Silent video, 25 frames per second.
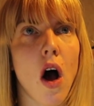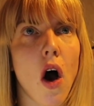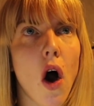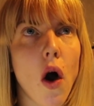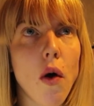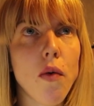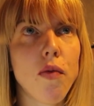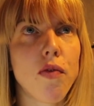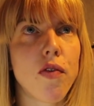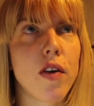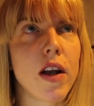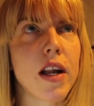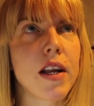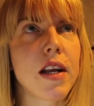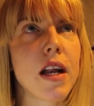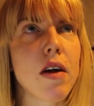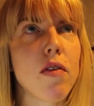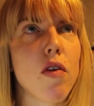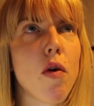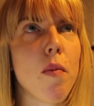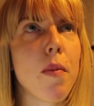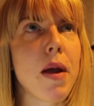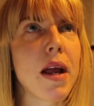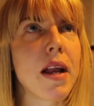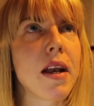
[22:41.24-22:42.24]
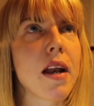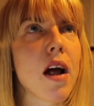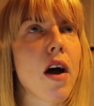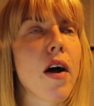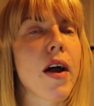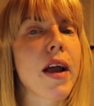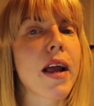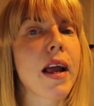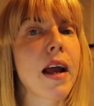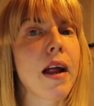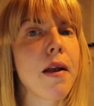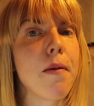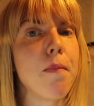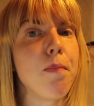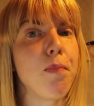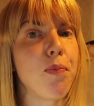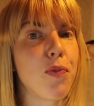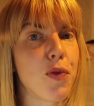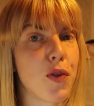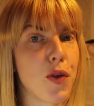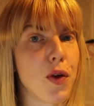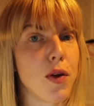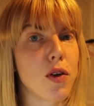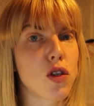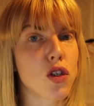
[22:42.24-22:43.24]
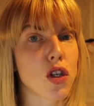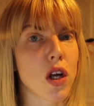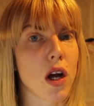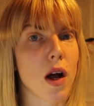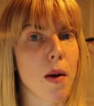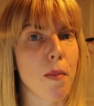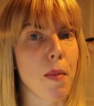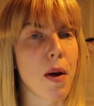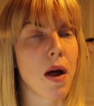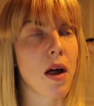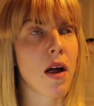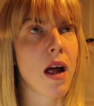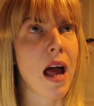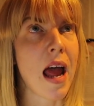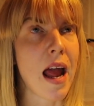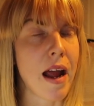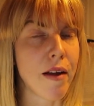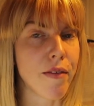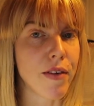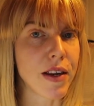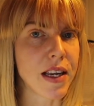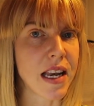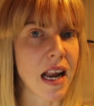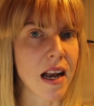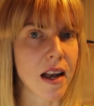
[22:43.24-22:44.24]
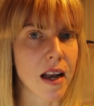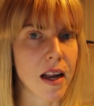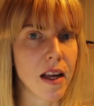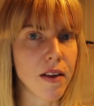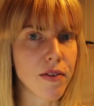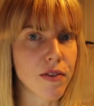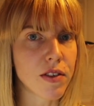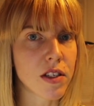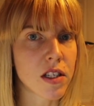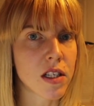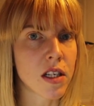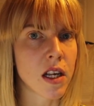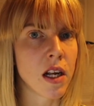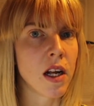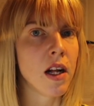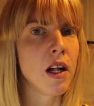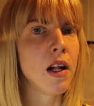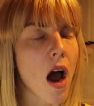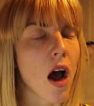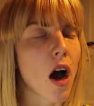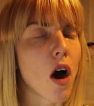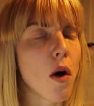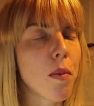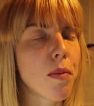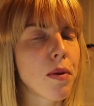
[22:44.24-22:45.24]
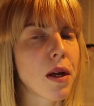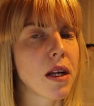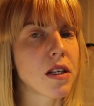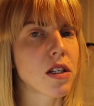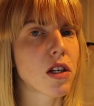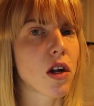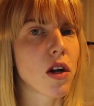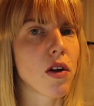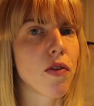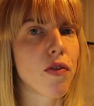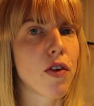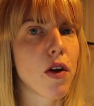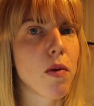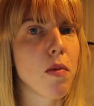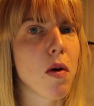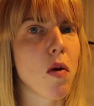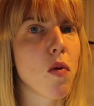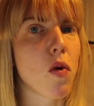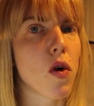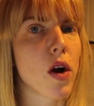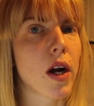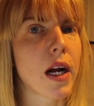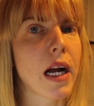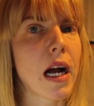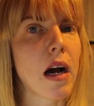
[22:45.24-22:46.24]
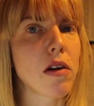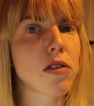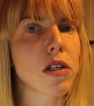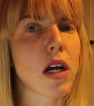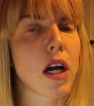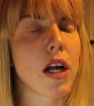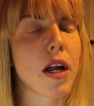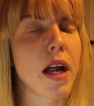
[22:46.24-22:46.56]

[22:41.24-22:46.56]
Hopefully that will mean that I can do some heavy deadlifts. I hope it's going to feel my workout.